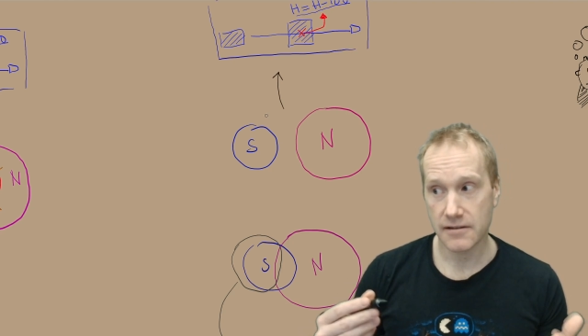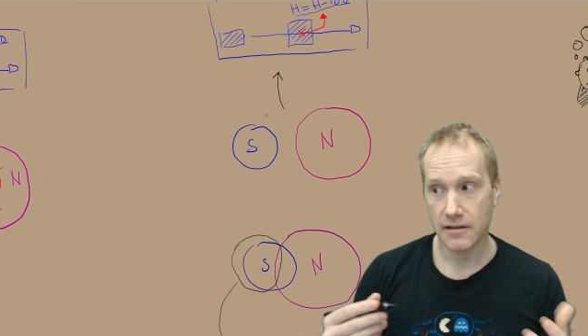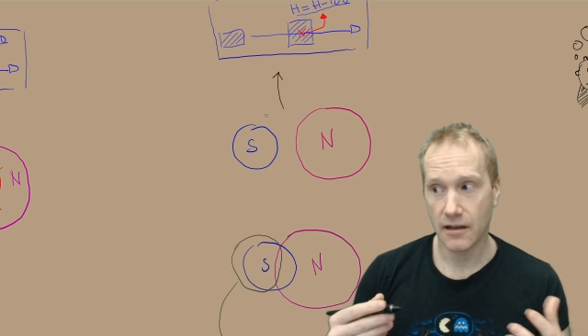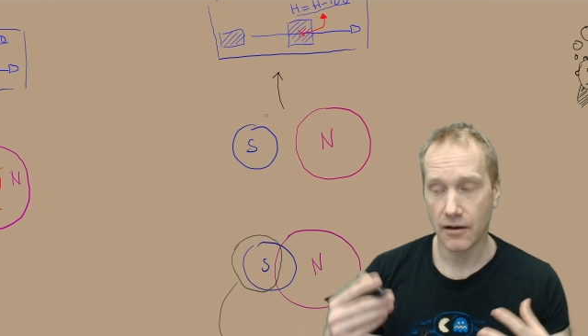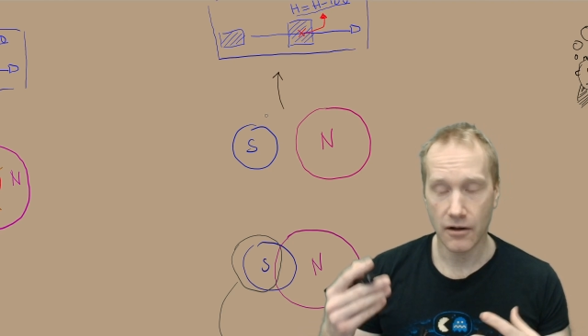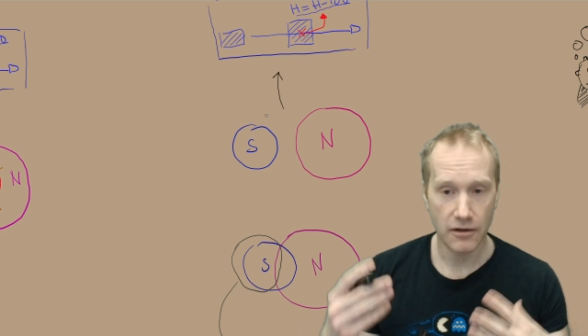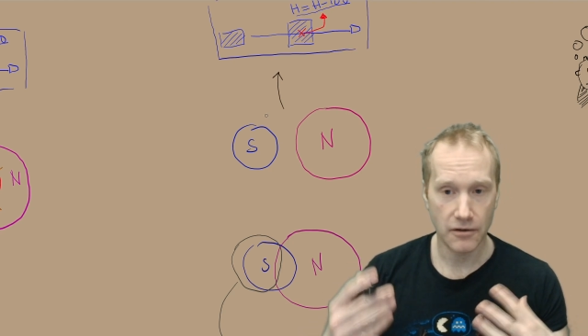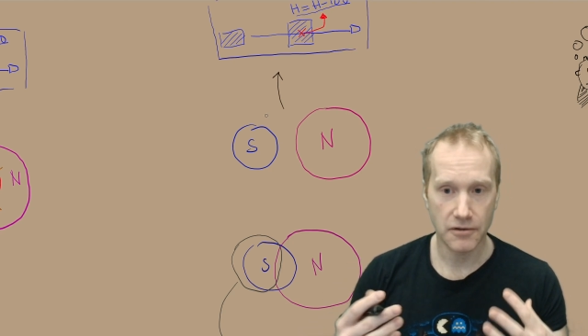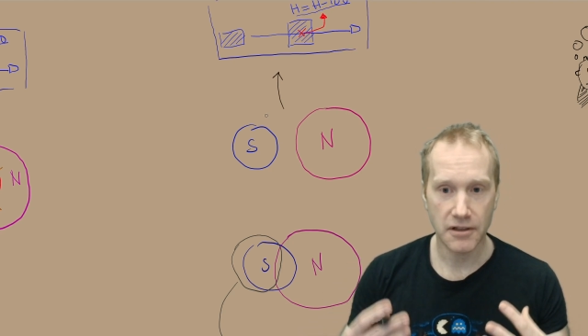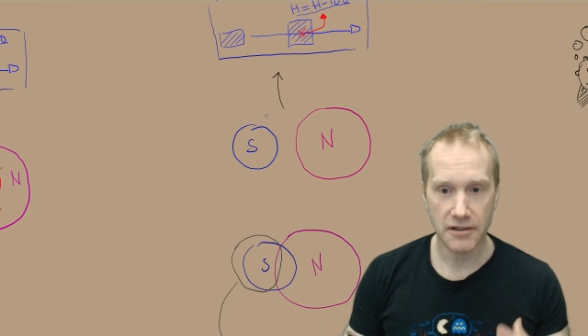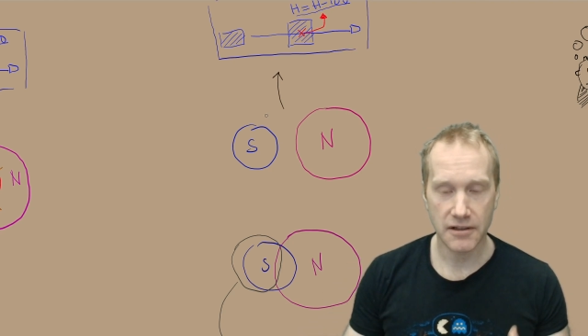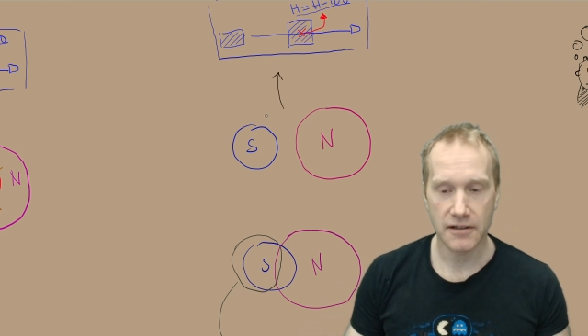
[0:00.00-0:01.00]
and other
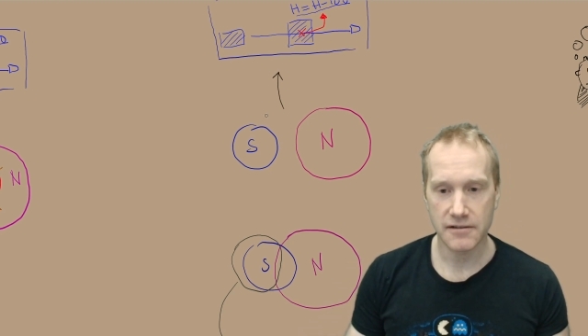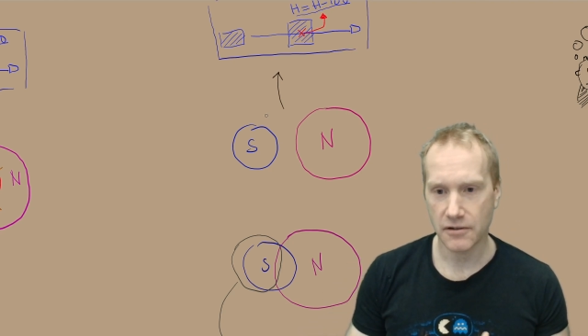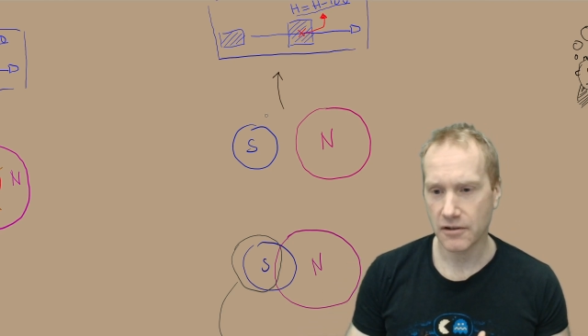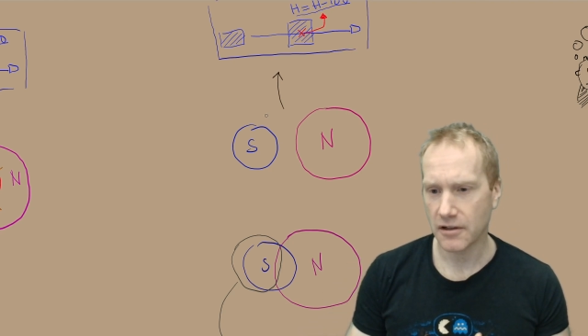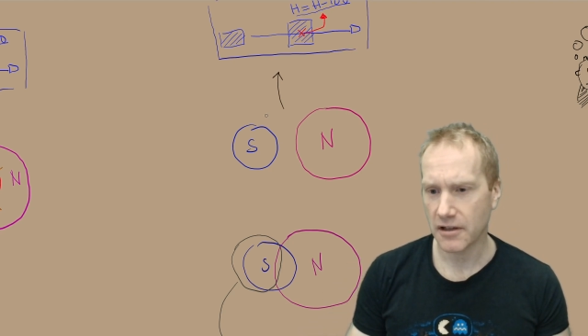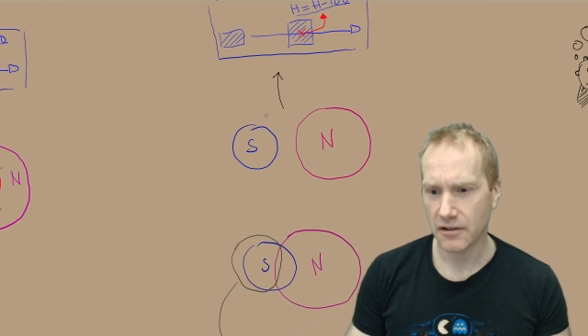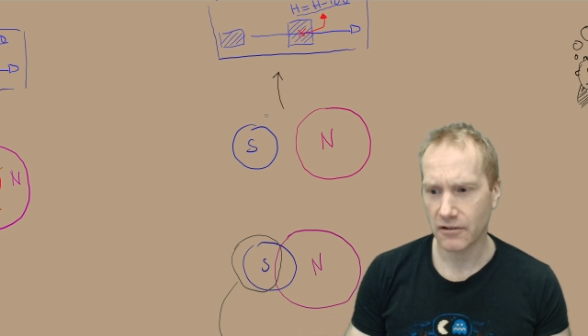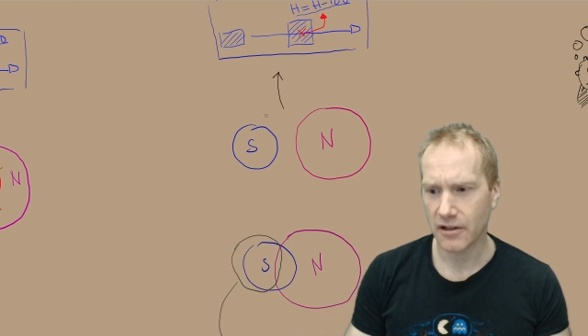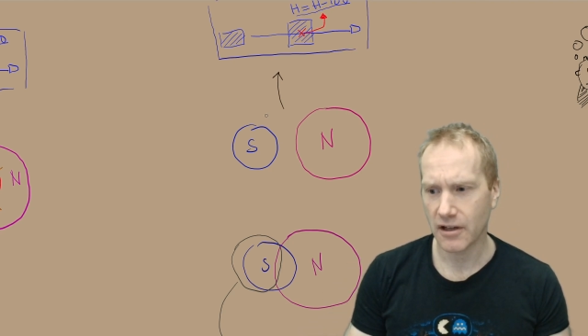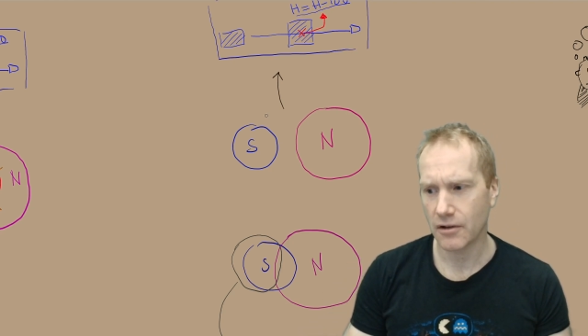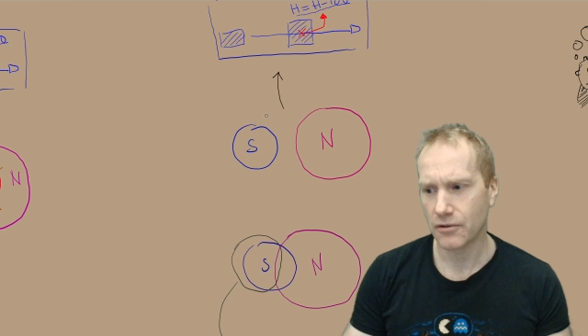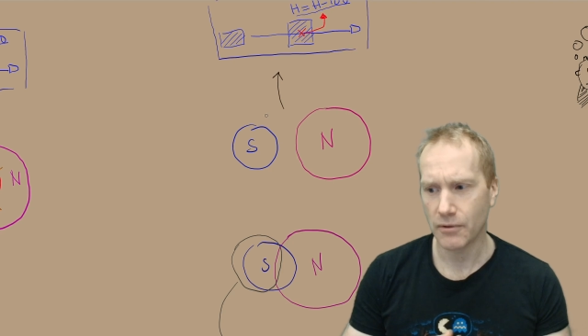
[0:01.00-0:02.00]
details they get into account,